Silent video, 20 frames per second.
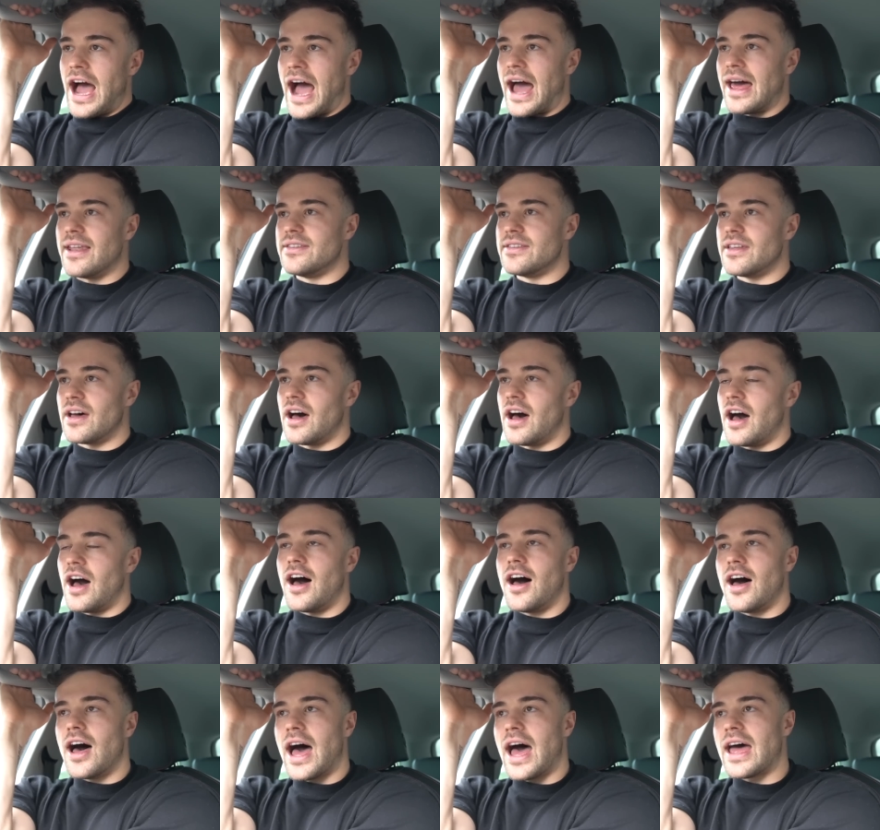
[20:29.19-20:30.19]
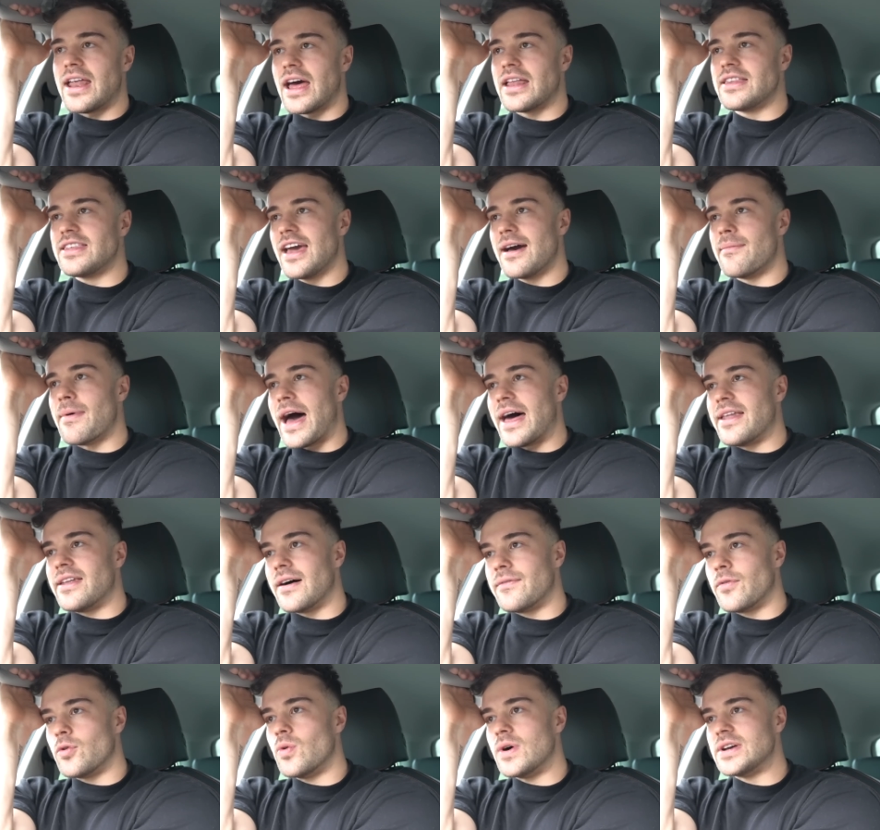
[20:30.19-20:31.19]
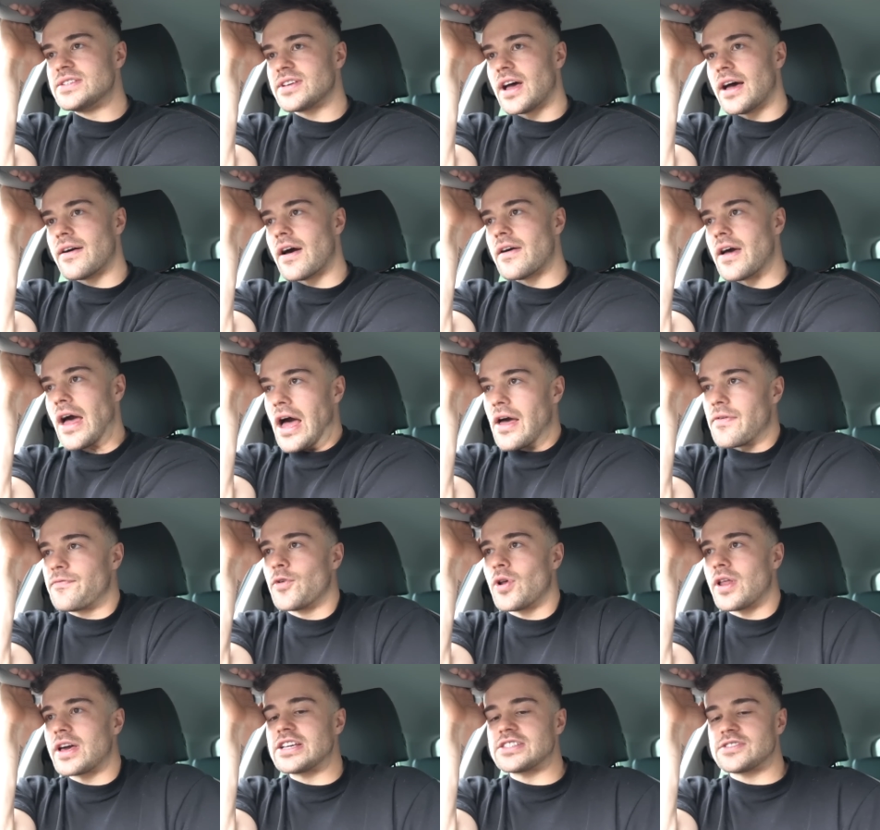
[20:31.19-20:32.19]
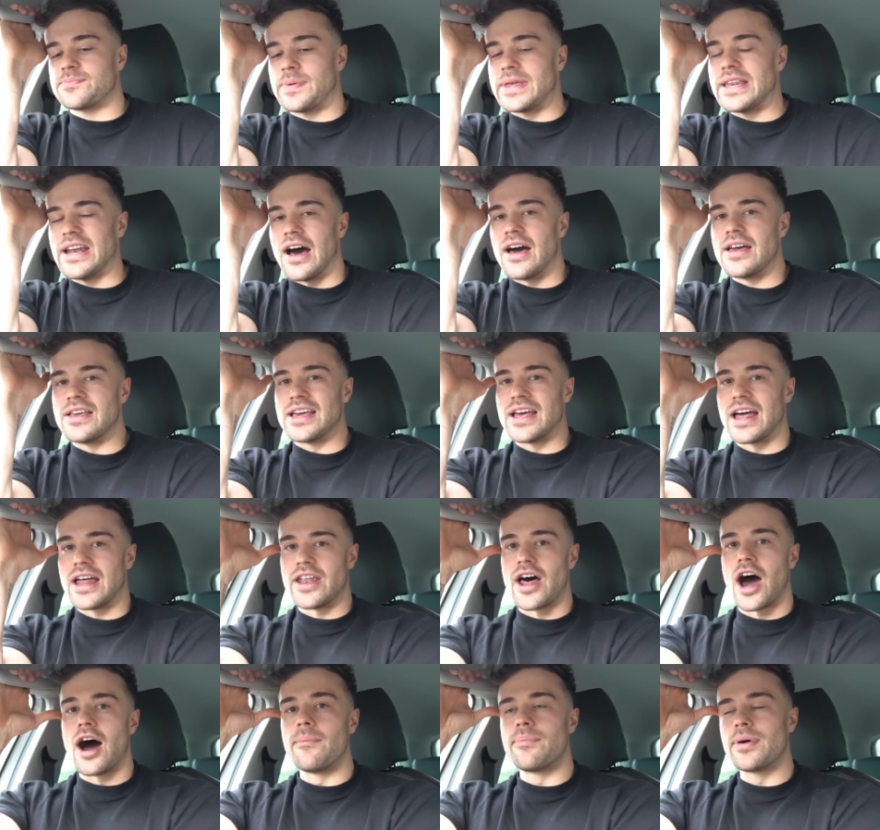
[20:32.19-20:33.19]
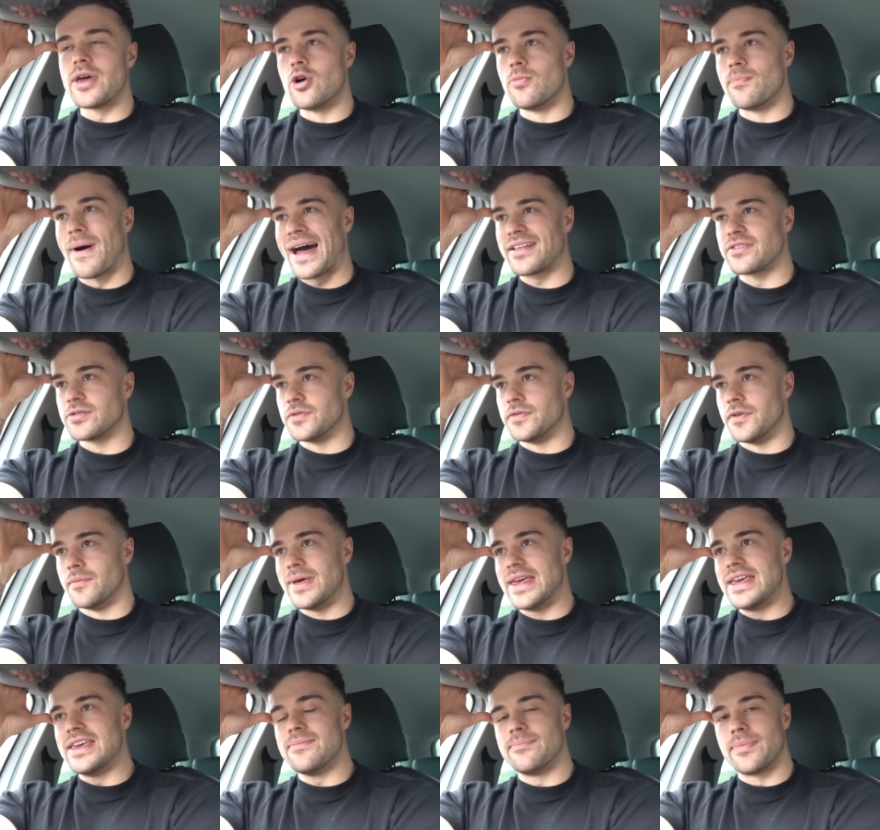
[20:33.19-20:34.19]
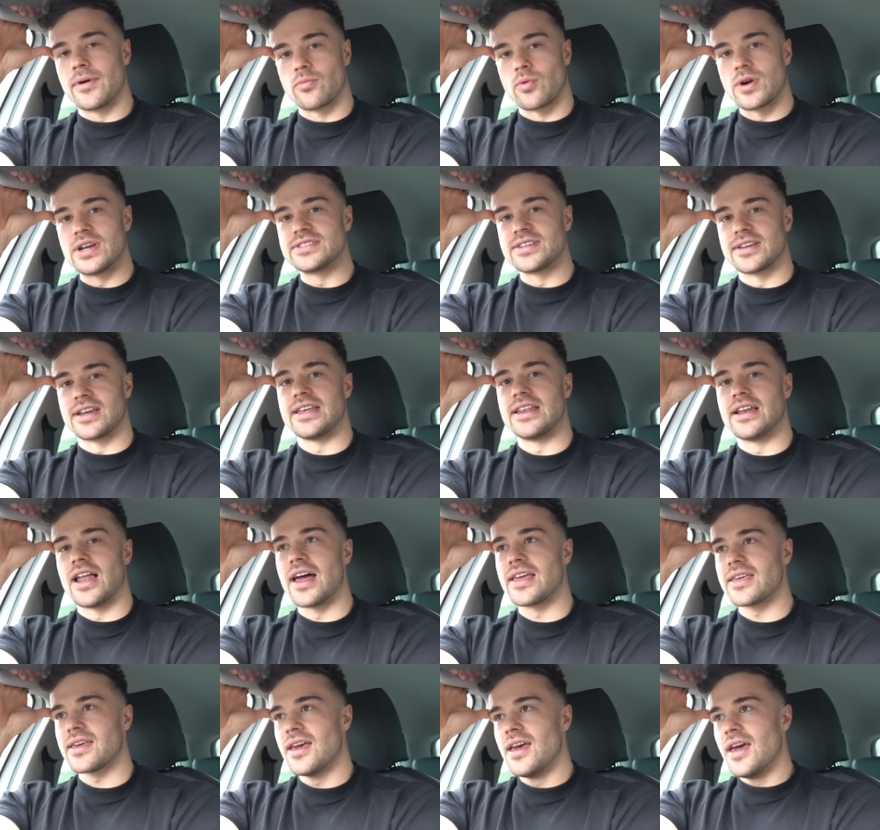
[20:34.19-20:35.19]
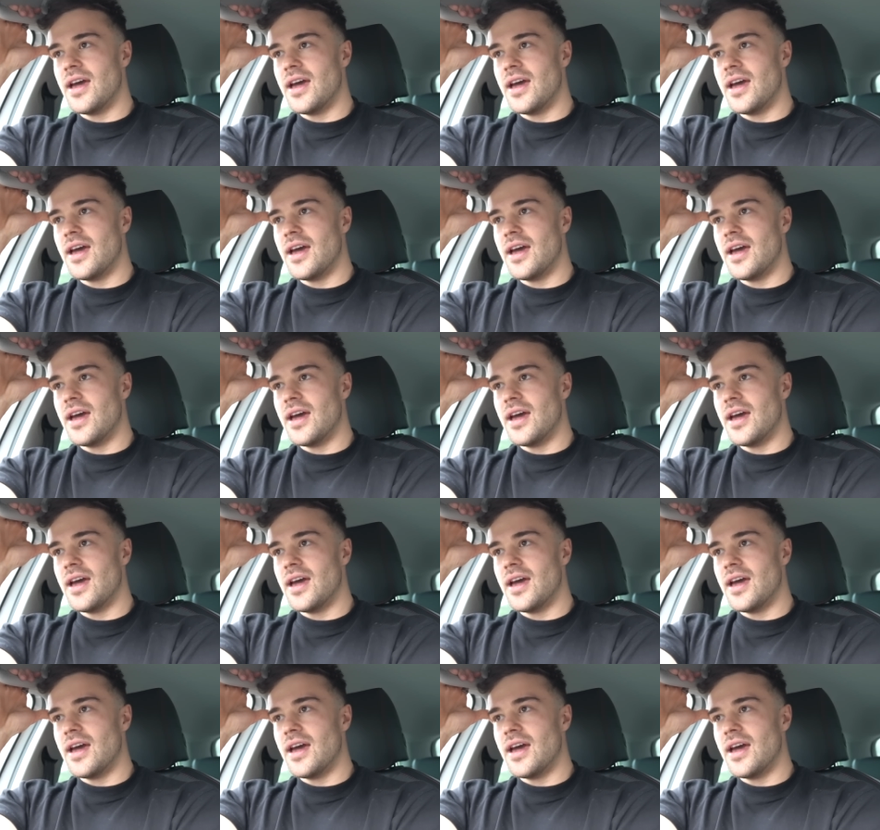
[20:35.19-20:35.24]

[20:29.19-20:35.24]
And uh, and, and, yeah, man, I've always I, I feel like it's been a, an uphill battle for me, but recently, like